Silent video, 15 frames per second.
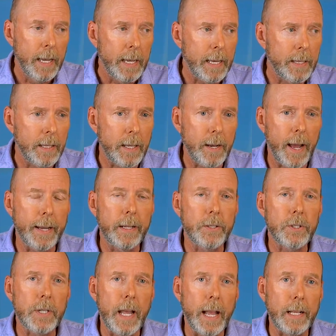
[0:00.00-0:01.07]
In the United
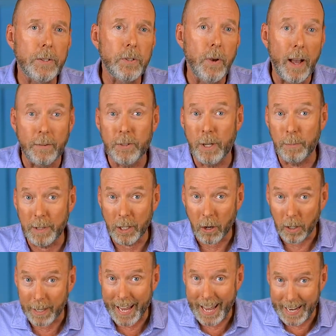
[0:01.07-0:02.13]
States, you have something
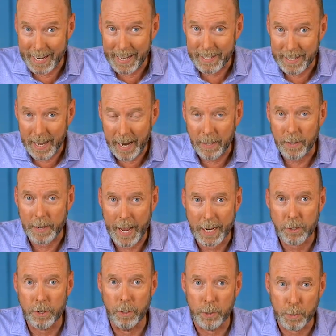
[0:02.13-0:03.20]
called NSA, the
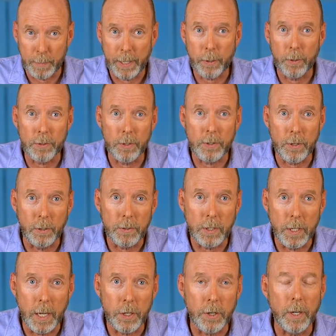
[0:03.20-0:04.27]
National Speakers
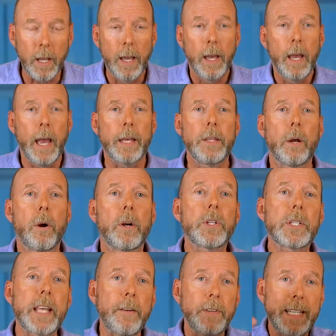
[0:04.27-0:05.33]
Association. And there are
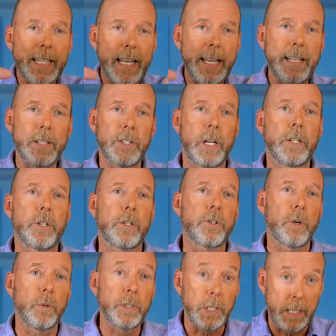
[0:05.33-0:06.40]
17 such
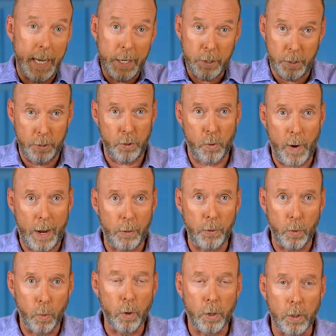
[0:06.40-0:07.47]
associations around
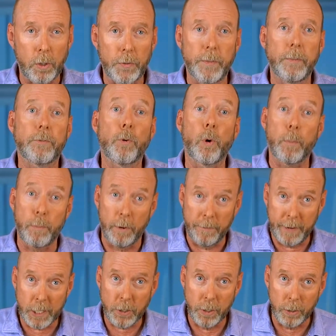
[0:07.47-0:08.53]
the world for
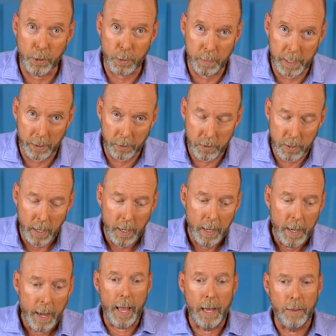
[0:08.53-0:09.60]
professional speakers.
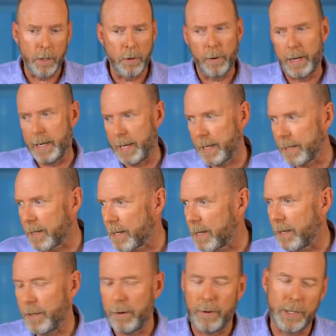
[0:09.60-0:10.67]
And they're in India,
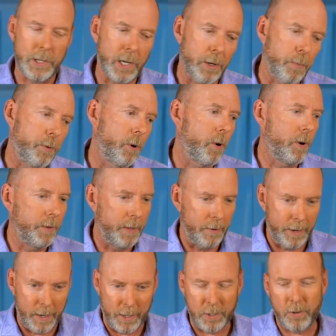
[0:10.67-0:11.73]
and they're in Singapore, and
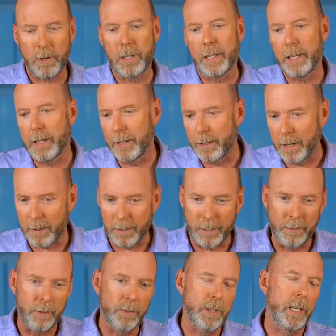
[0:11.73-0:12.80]
they're in Australia, and they're
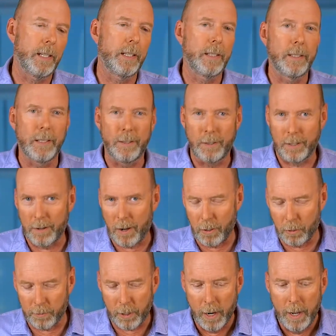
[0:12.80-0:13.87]
in New Zealand, and they're all
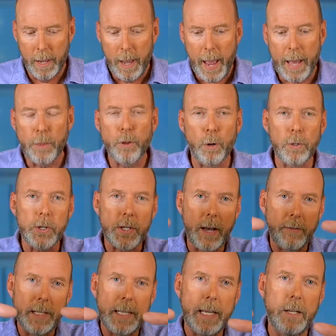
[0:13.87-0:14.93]
over. And those
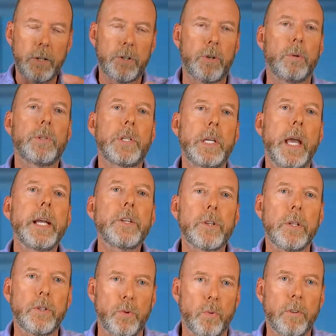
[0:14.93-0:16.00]
17
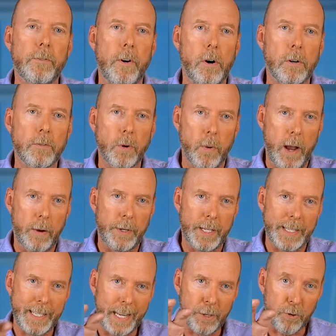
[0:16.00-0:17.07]
associations revolve around a
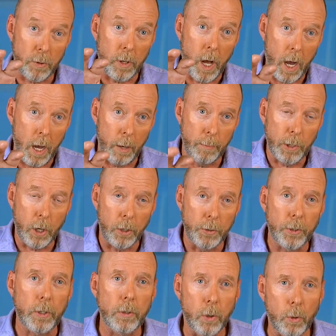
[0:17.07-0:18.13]
central hub called
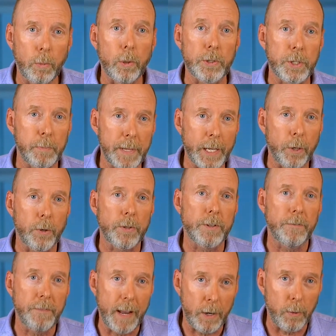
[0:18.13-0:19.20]
the Global Speakers
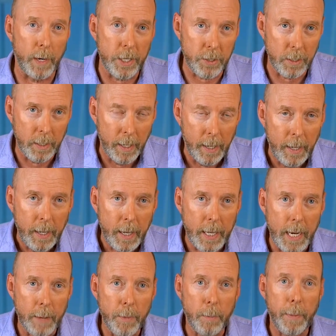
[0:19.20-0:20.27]
Federation.
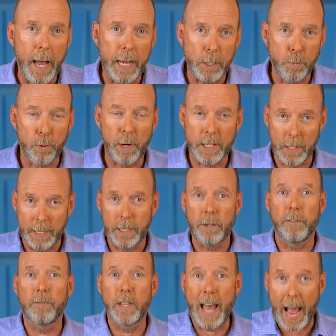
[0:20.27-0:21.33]
And I'm the past president
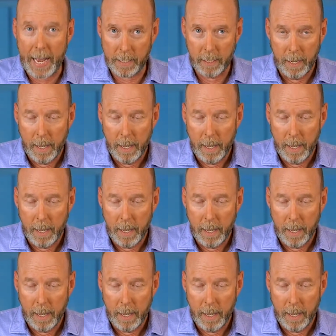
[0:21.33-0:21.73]
of that.